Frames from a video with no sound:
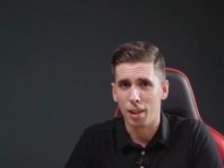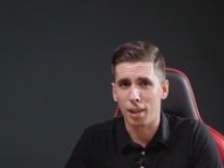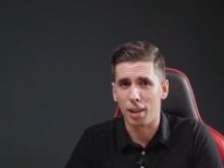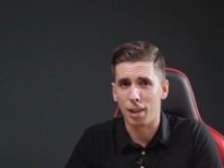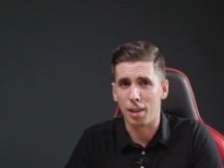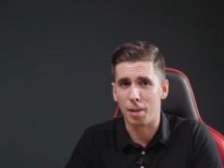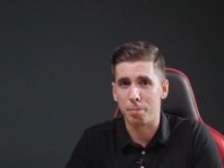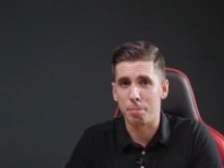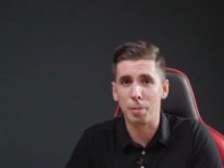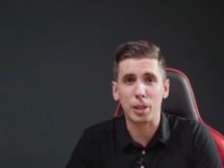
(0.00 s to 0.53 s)

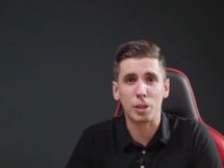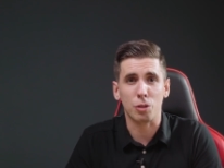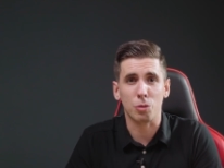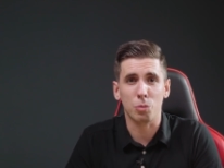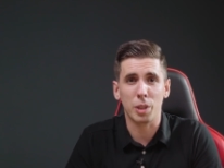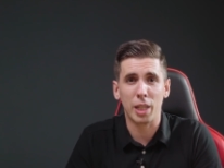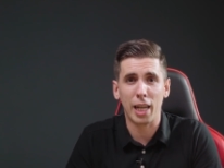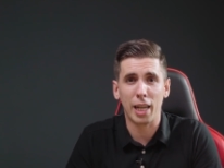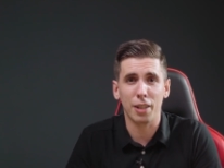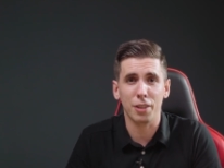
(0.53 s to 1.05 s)
uh, mixed
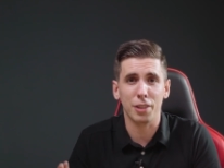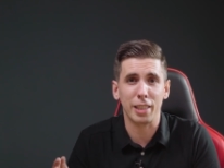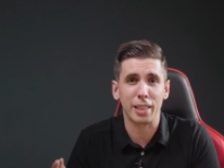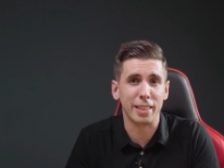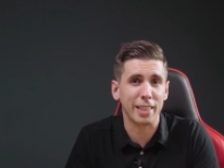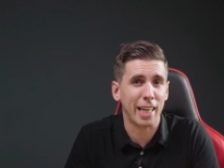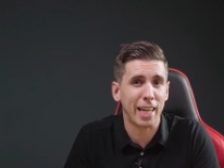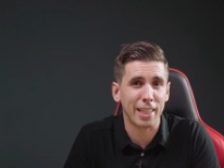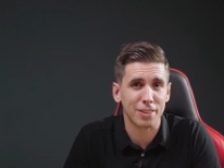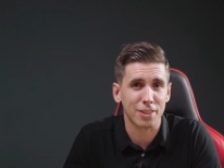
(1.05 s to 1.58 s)
reality
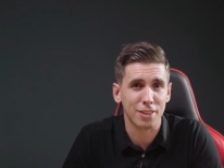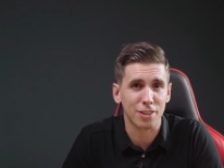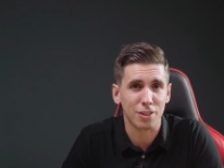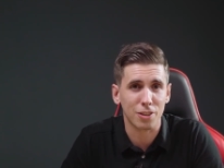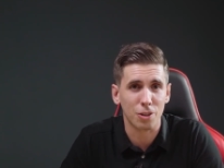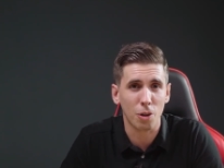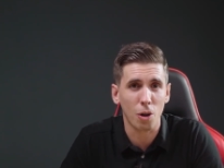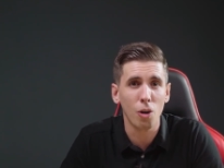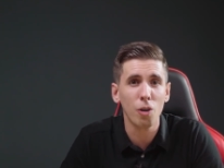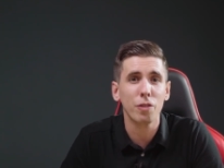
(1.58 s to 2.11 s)
glasses
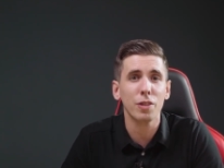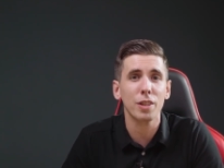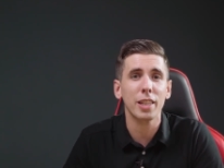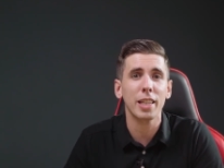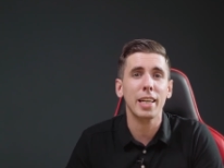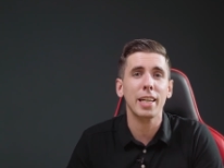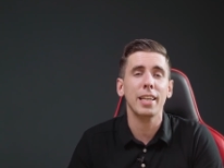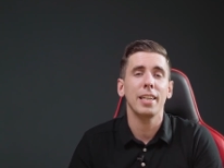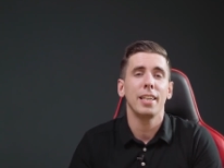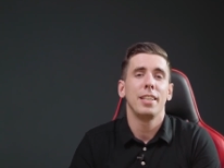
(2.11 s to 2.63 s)
to
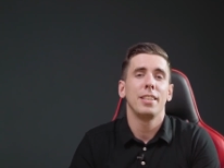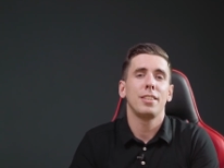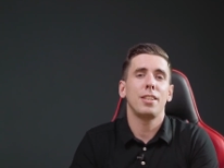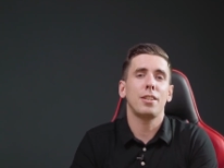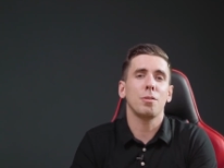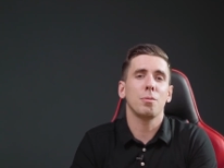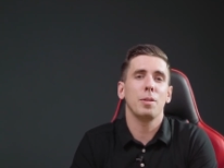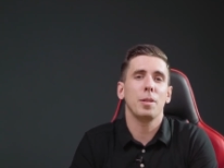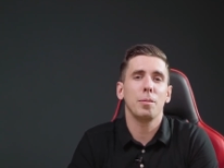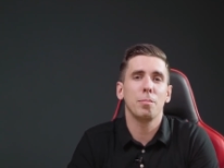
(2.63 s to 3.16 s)
overlay the
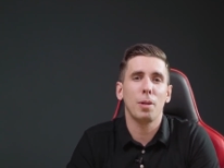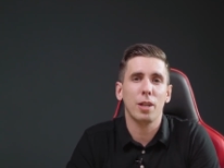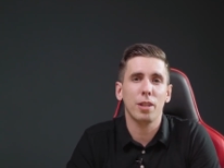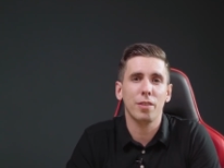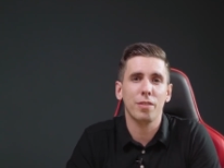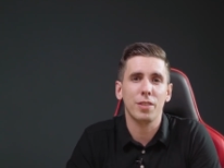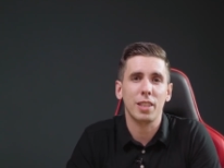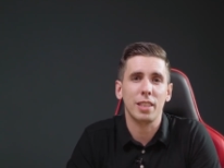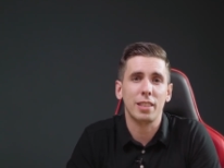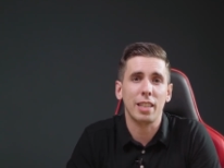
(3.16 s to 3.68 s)
three D model
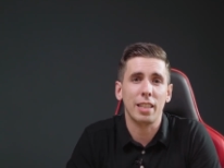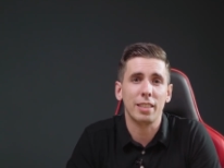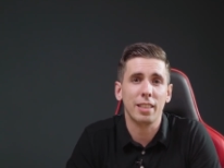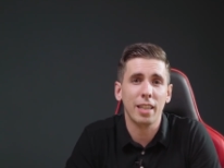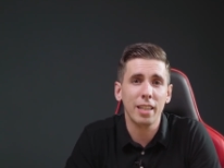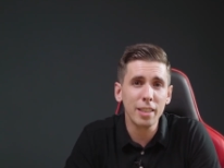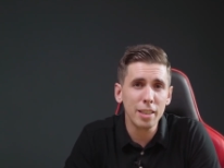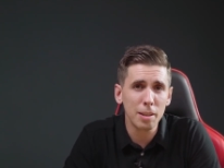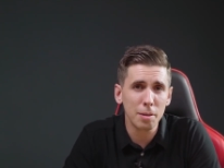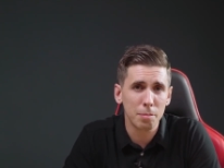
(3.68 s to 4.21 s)
of the
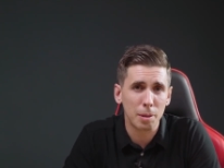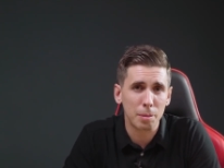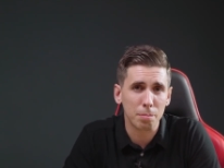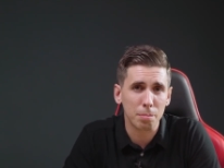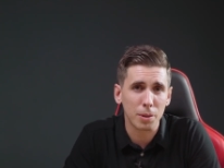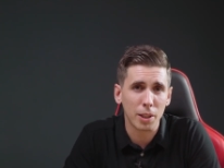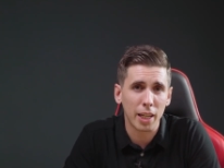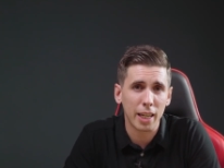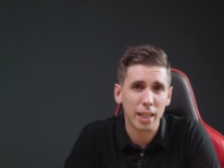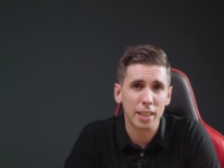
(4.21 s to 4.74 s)
titanium
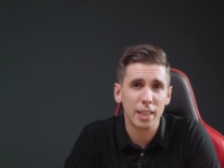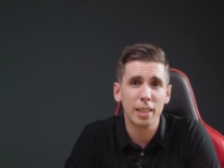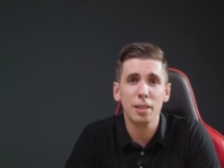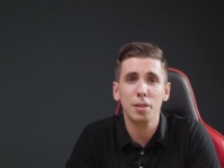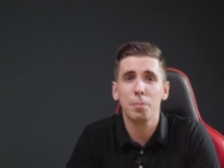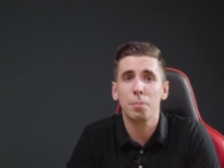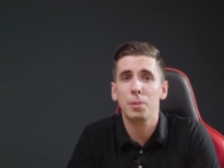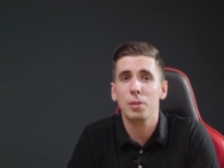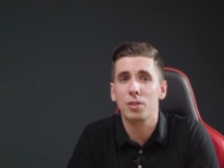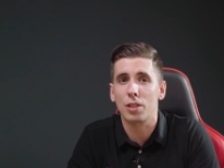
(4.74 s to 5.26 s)
implant
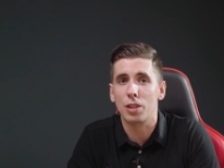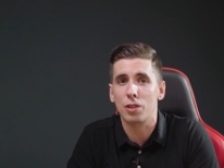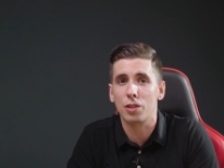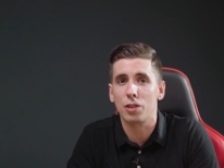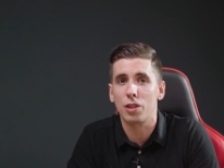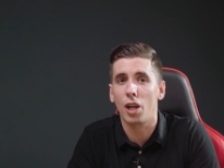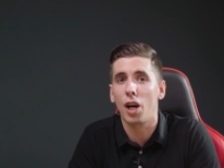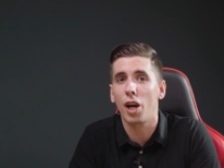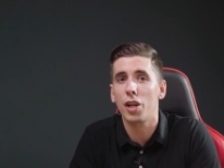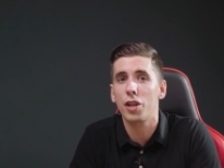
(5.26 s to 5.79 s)
into
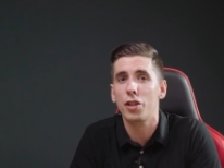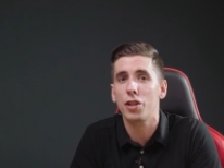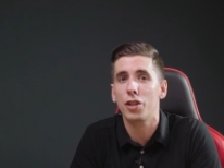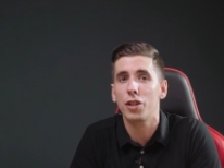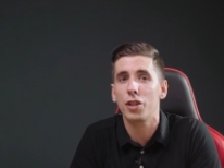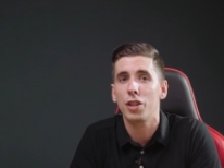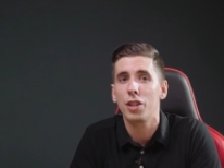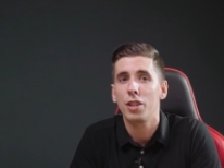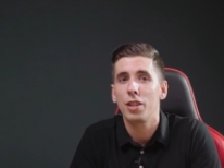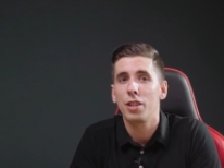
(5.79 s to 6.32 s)
position
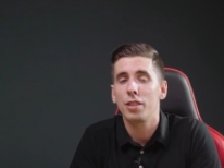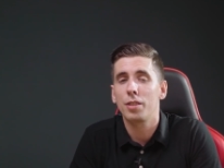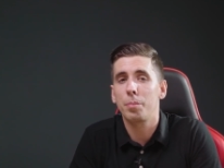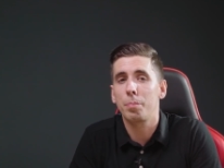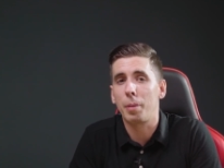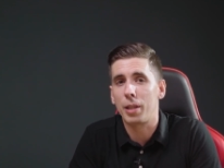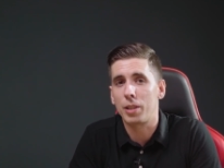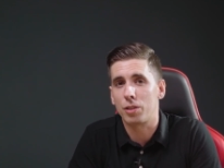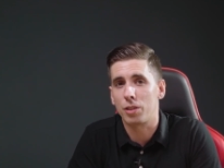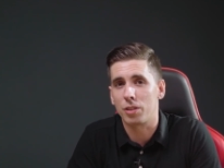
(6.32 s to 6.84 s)
under the
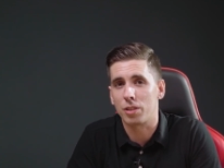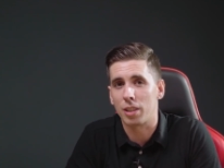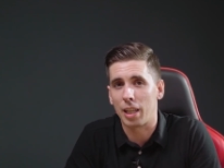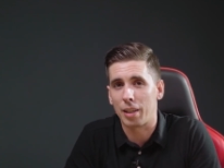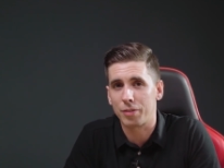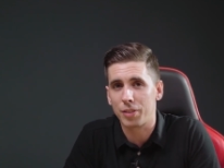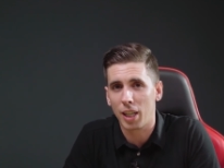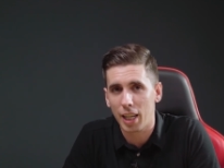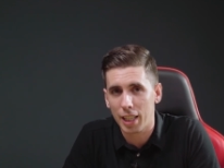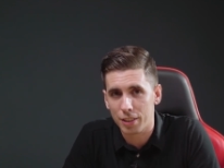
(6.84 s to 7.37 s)
patient's
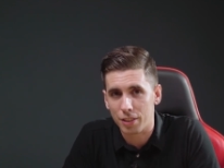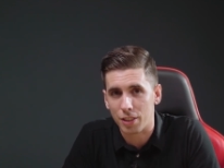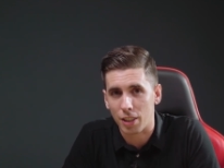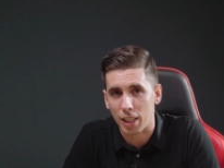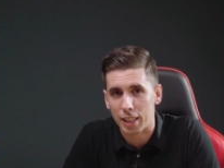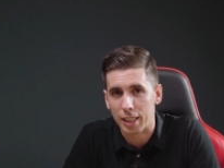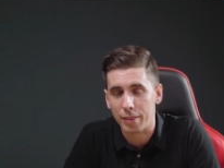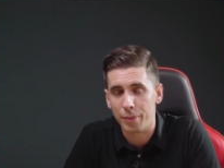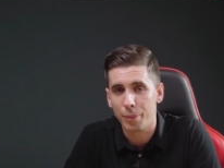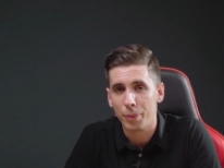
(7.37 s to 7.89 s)
left eye
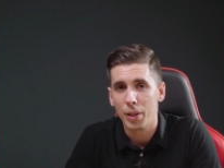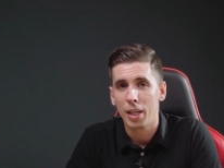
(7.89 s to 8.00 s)
socket.